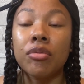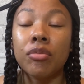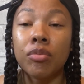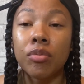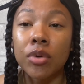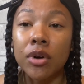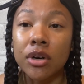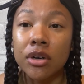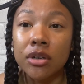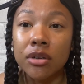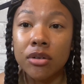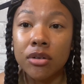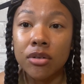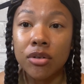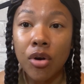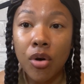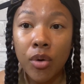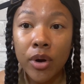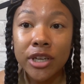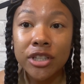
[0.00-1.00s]
we're
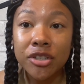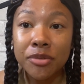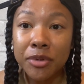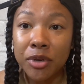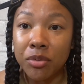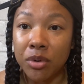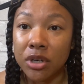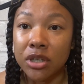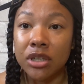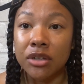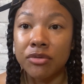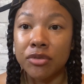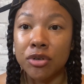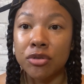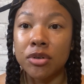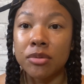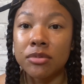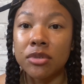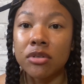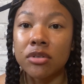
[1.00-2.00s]
going to be working for
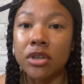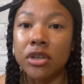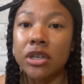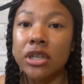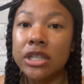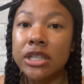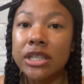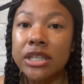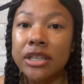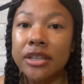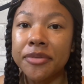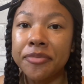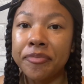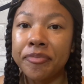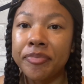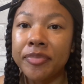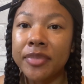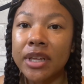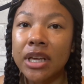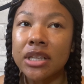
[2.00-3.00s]
cryptocurrency
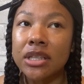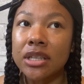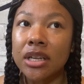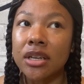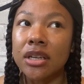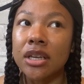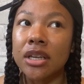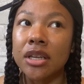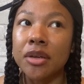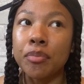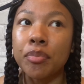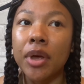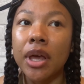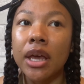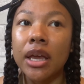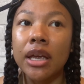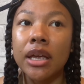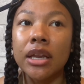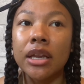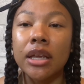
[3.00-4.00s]
instead of getting
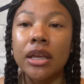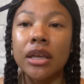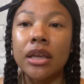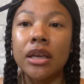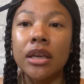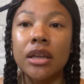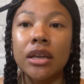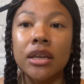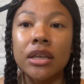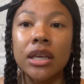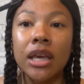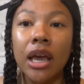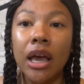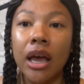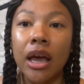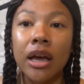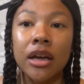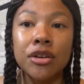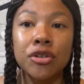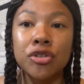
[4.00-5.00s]
paid in
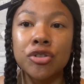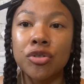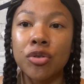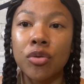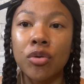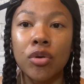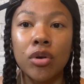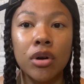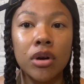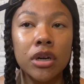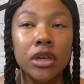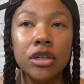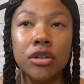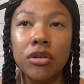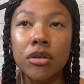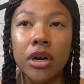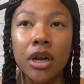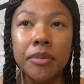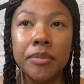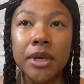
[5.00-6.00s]
cash or, you know
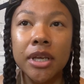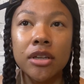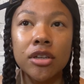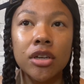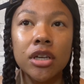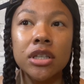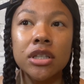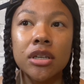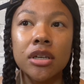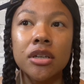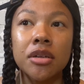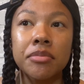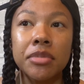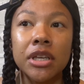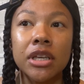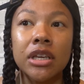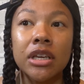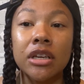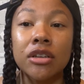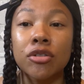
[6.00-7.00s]
what I mean? It's going to
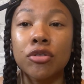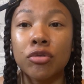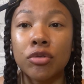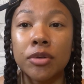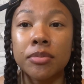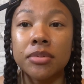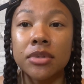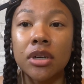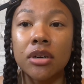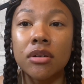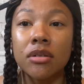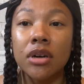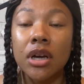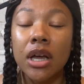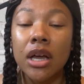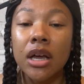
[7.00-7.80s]
be in crypto.